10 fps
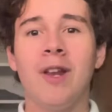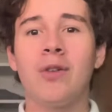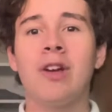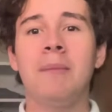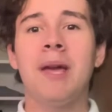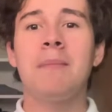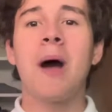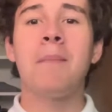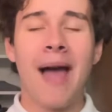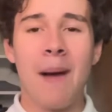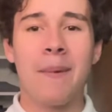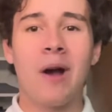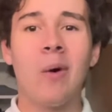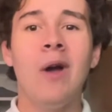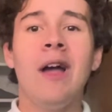is going to be about
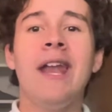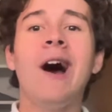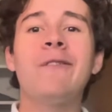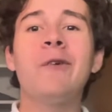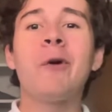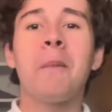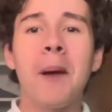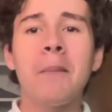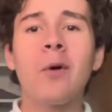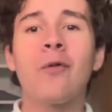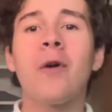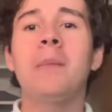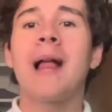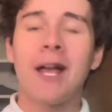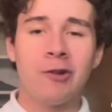Papo. Now, if you remember
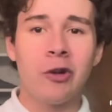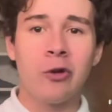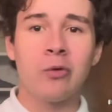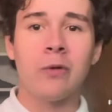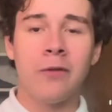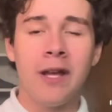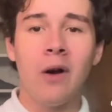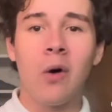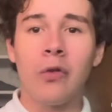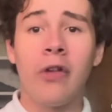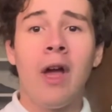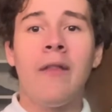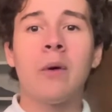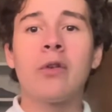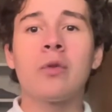from last year's reveals,
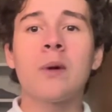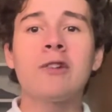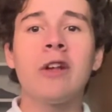there was originally